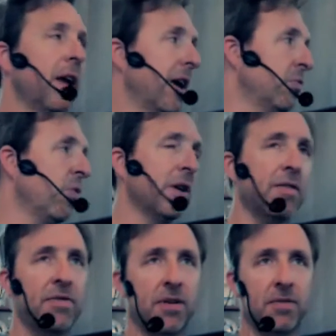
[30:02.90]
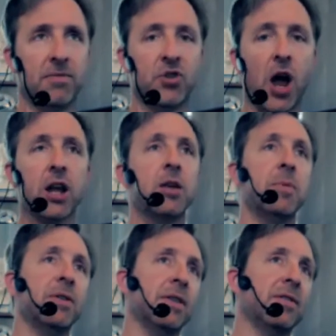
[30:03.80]
And one of the
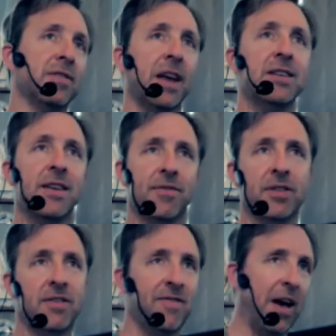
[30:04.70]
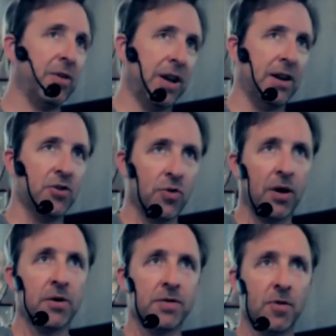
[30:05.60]
documented, scientifically validated
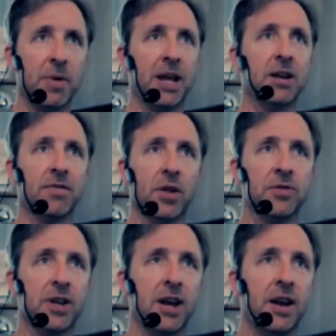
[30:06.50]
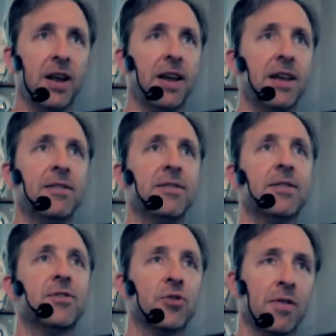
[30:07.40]
triggers for being in a flow state is
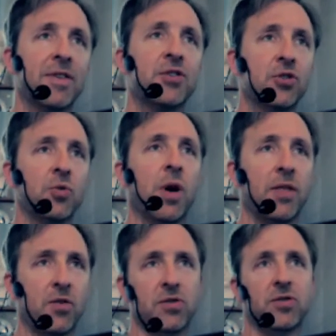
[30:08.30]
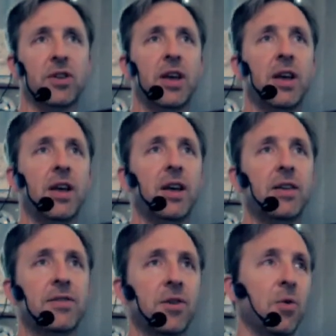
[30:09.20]
service to others.
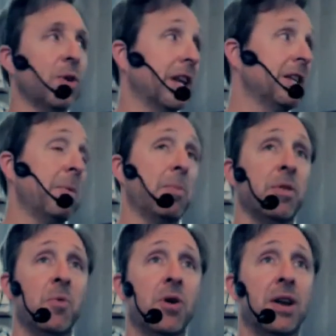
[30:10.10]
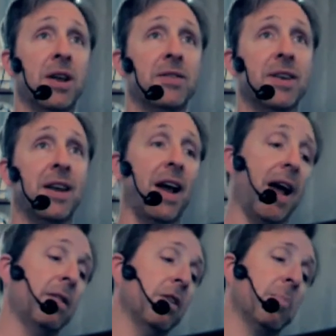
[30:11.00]
So what gets me up in the morning is that
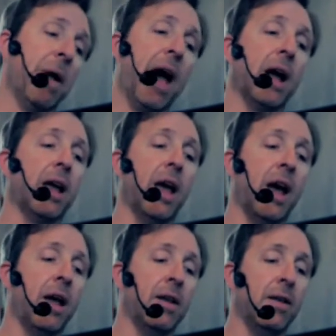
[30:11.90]
I look back at